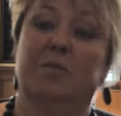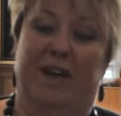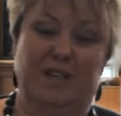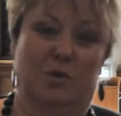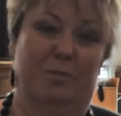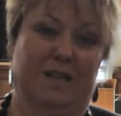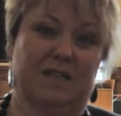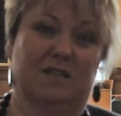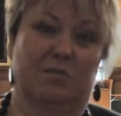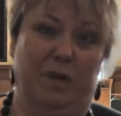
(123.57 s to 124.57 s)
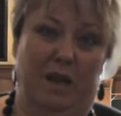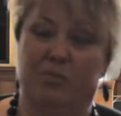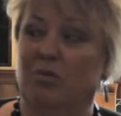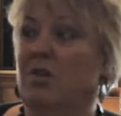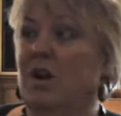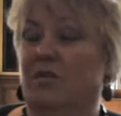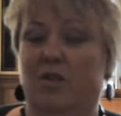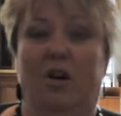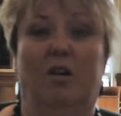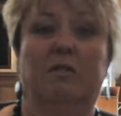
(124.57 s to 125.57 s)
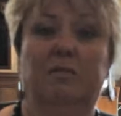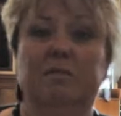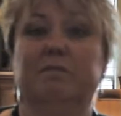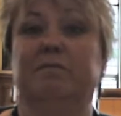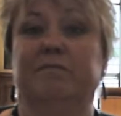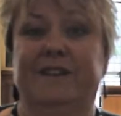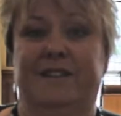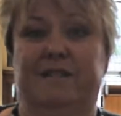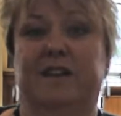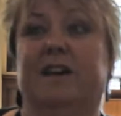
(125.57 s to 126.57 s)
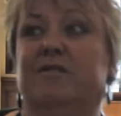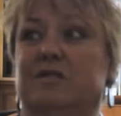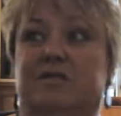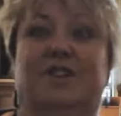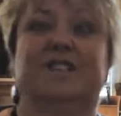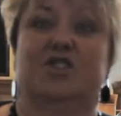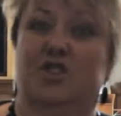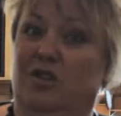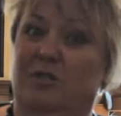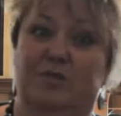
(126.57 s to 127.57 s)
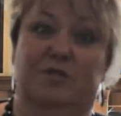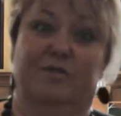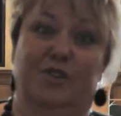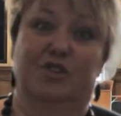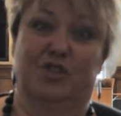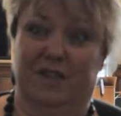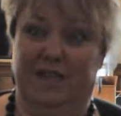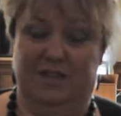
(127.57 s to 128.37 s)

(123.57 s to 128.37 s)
That's what matters to people, not reading carers' strategy documents, unfortunately.